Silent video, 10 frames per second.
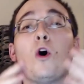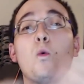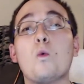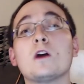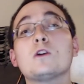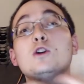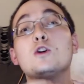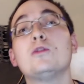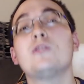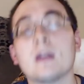what
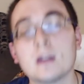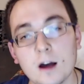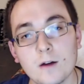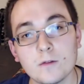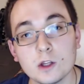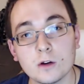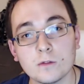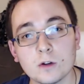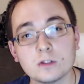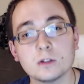you think of the
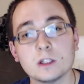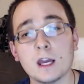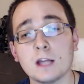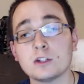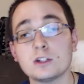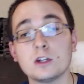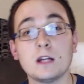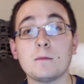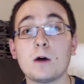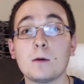universal DH. Should
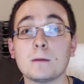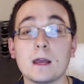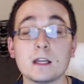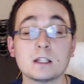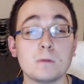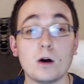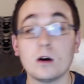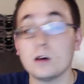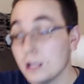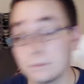MLB
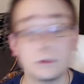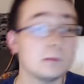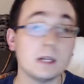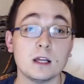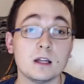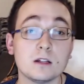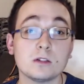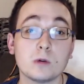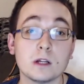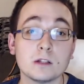Baseball implement it into
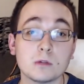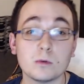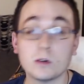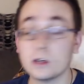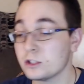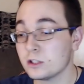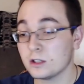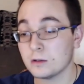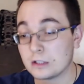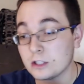2021? Should
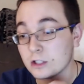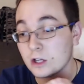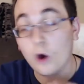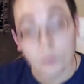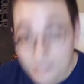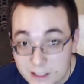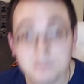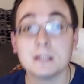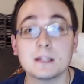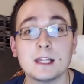it always
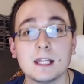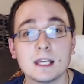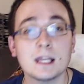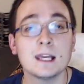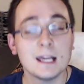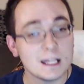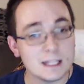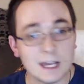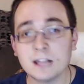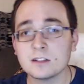be a thing?
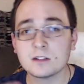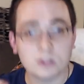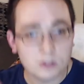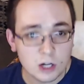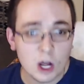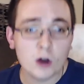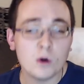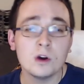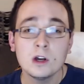Yes or no?